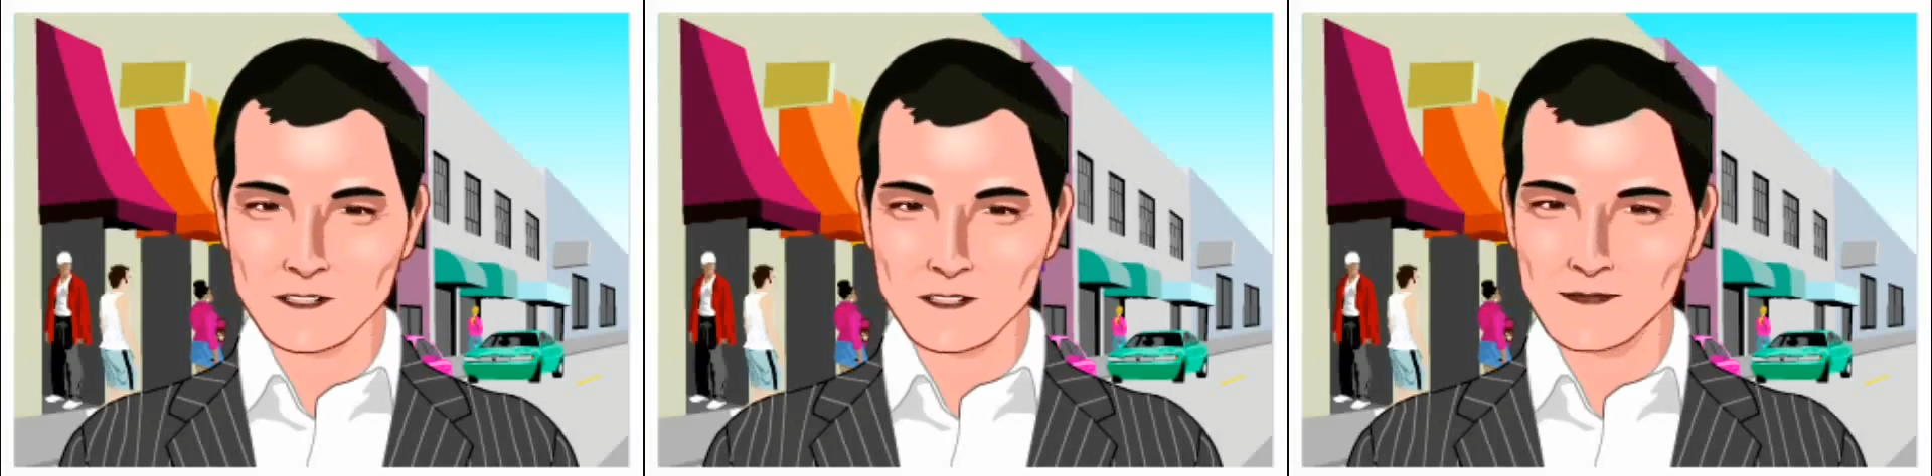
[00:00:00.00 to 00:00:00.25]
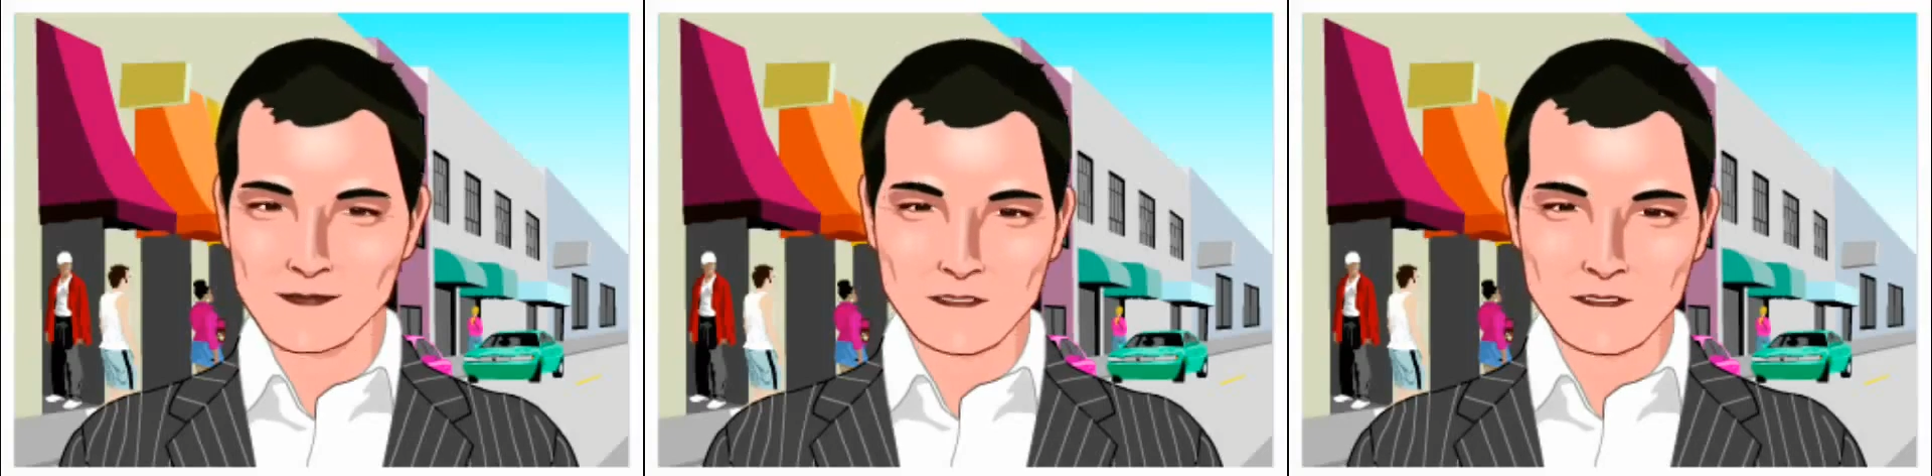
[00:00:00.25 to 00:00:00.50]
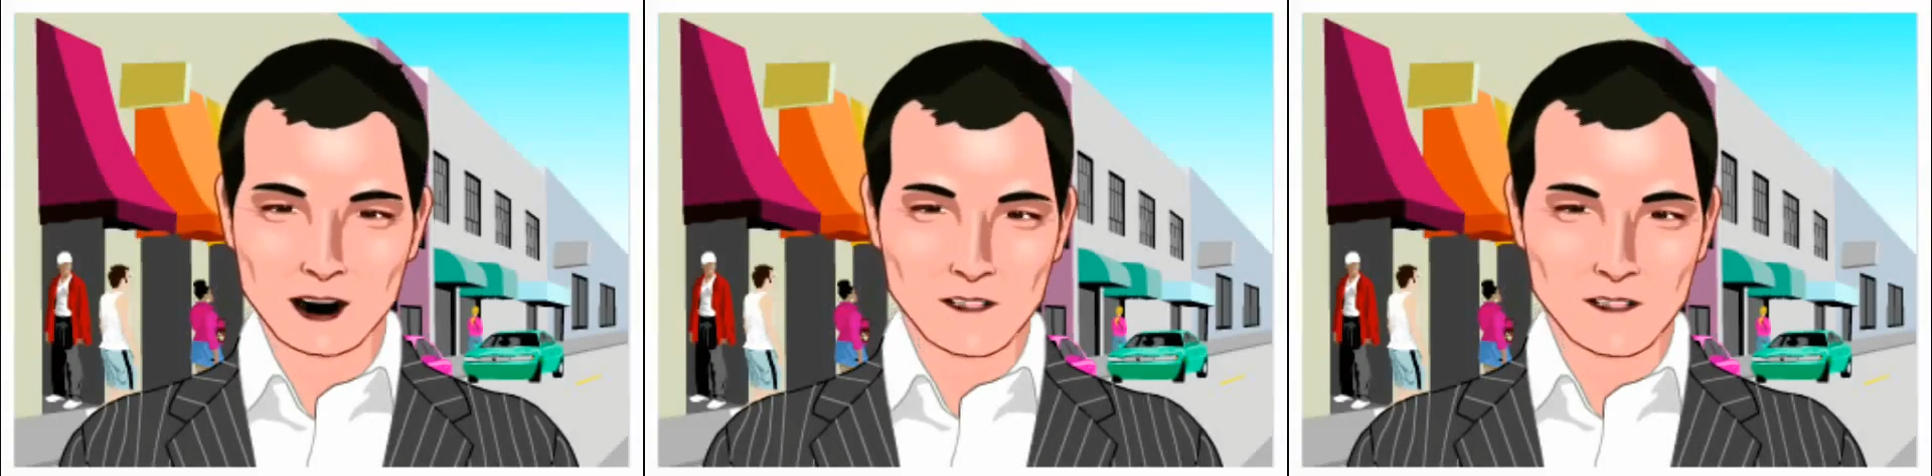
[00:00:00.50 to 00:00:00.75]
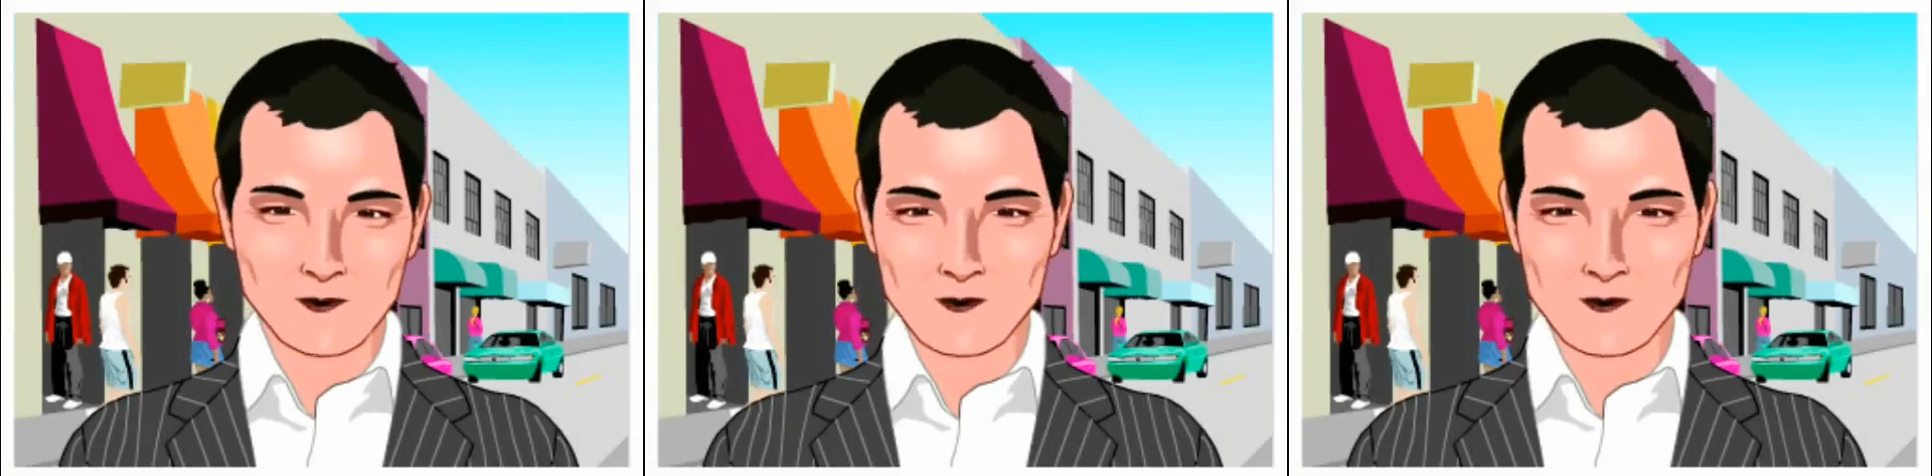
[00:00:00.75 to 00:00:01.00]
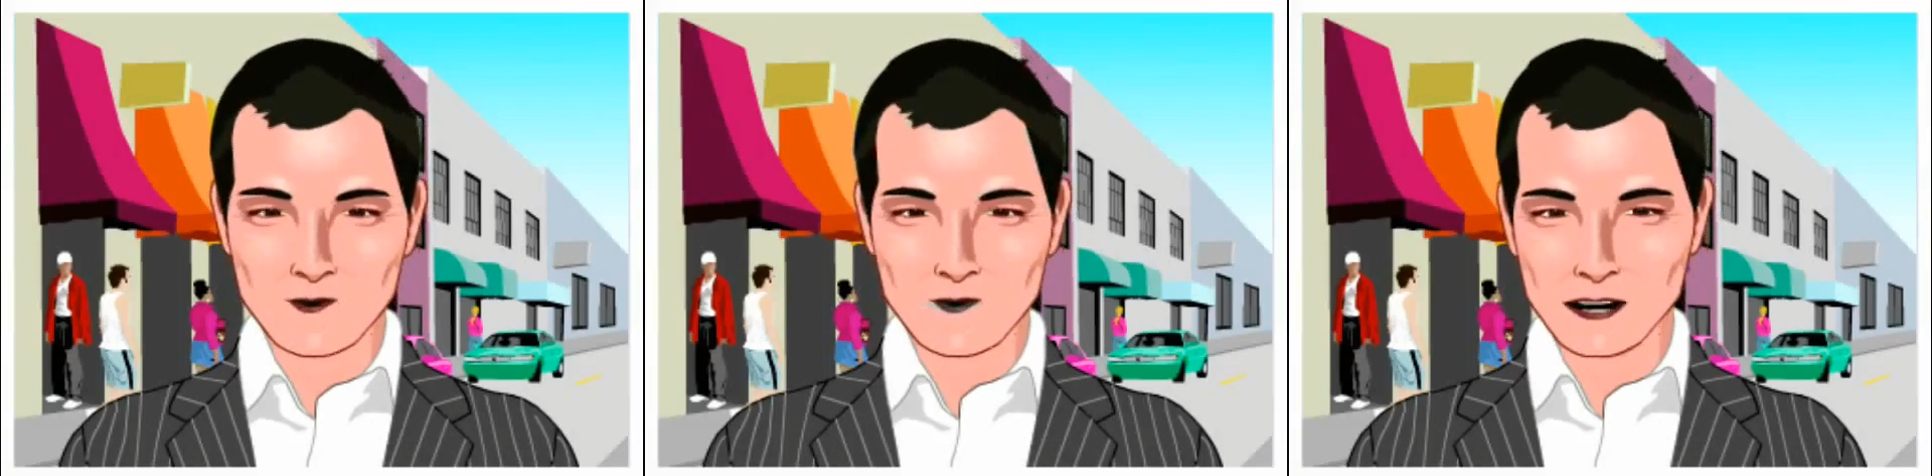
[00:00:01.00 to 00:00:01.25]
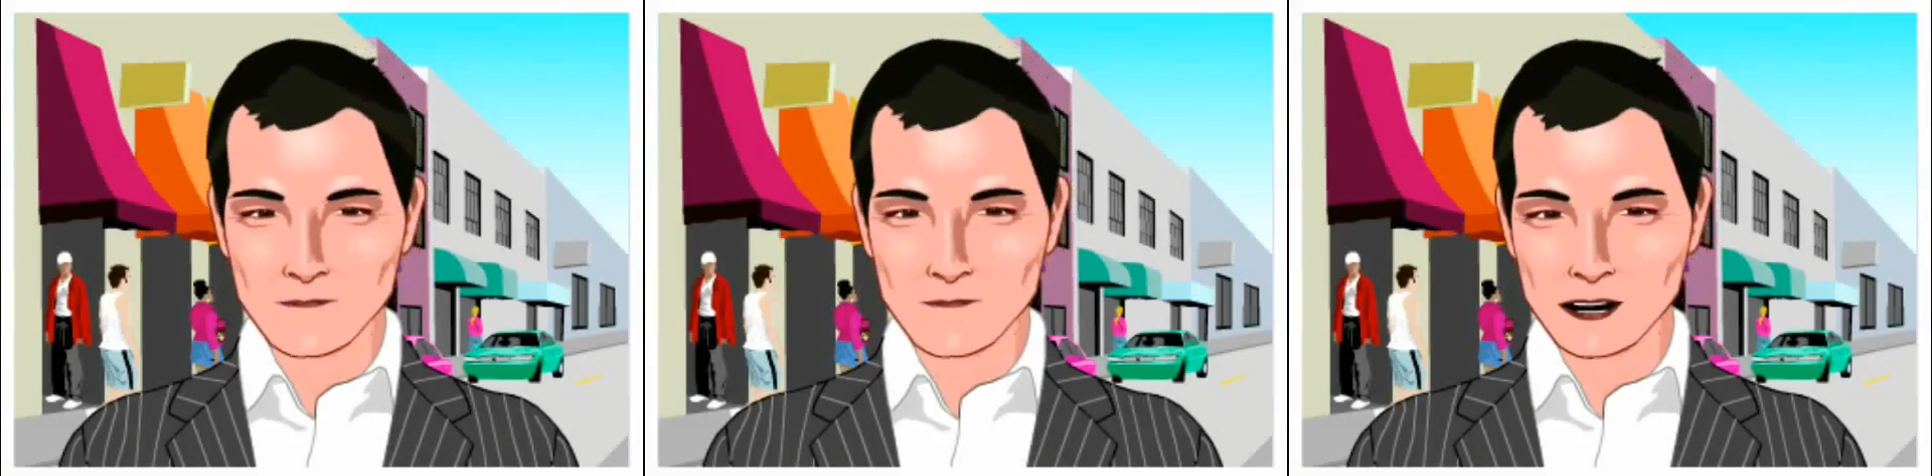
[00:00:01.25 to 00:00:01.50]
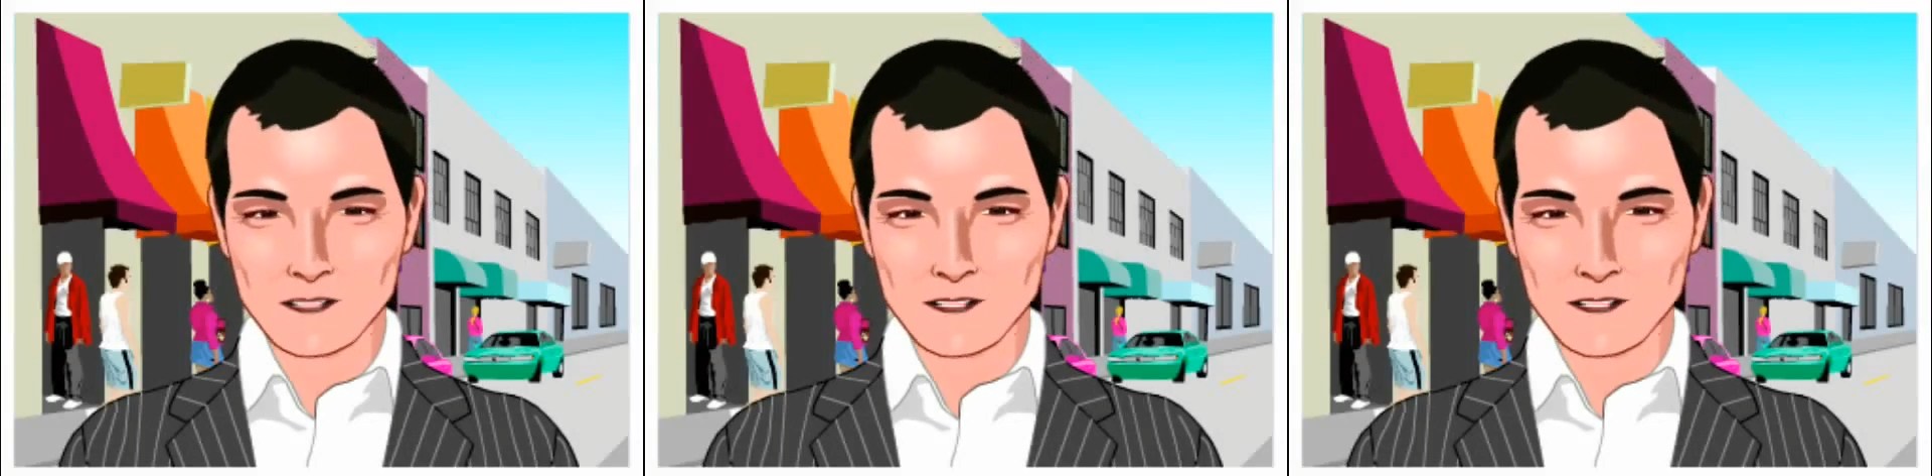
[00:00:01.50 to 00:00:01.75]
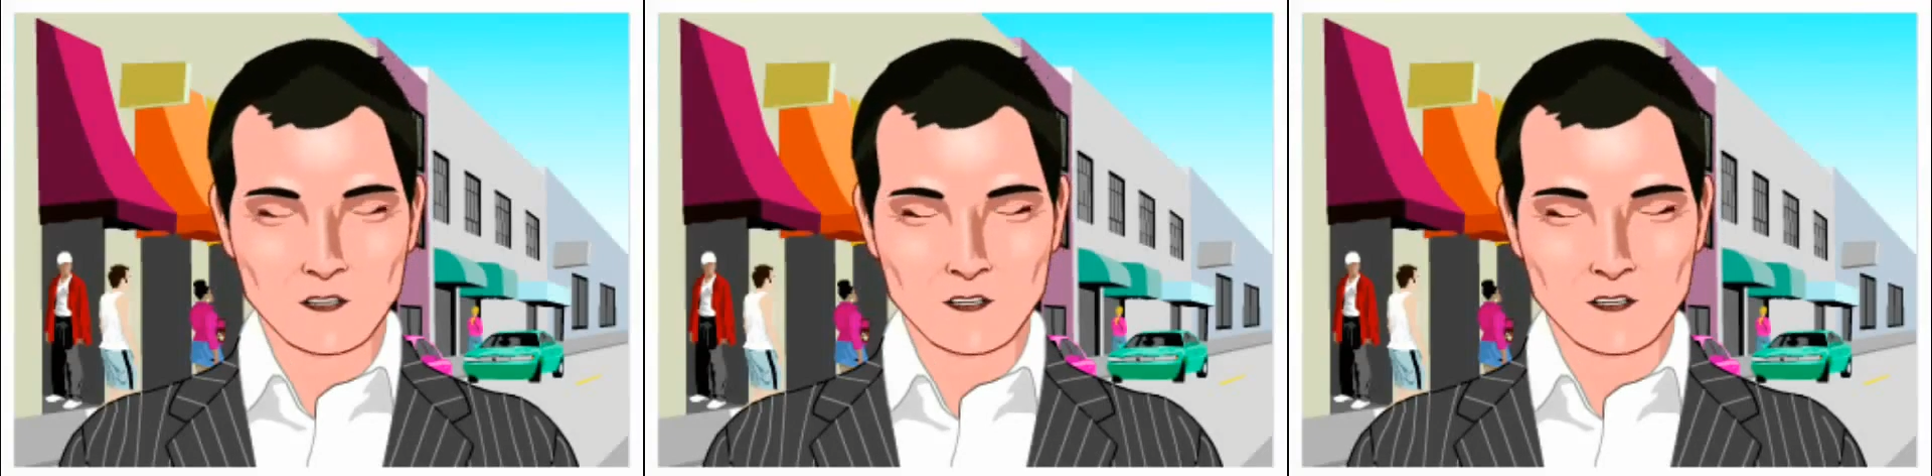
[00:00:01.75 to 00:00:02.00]
across the road and complete the
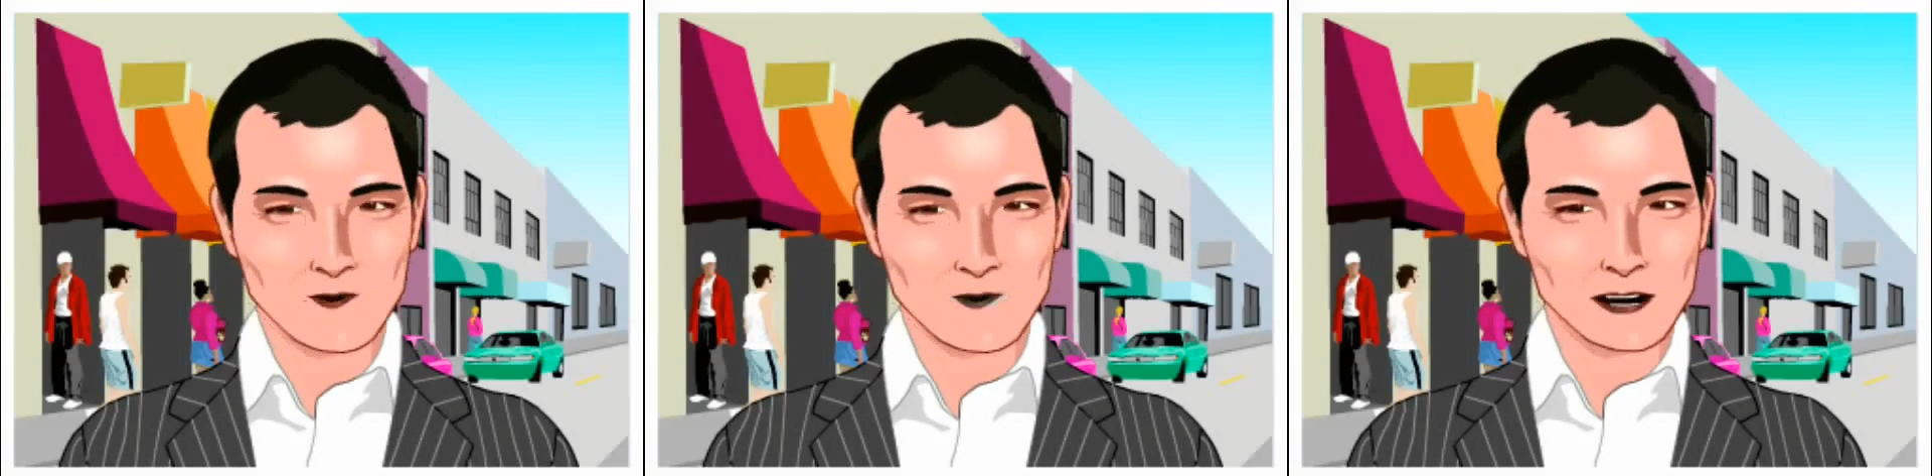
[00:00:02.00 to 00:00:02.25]
turn.